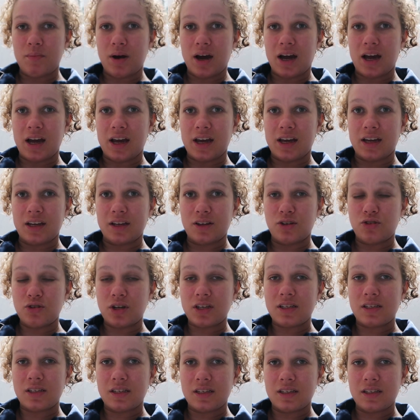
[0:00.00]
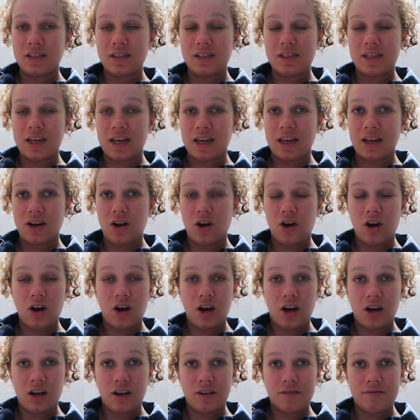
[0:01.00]
my dressing taken
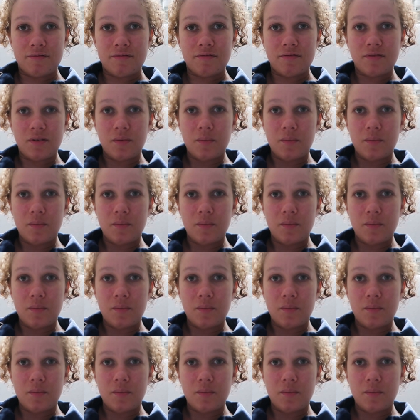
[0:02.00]
off,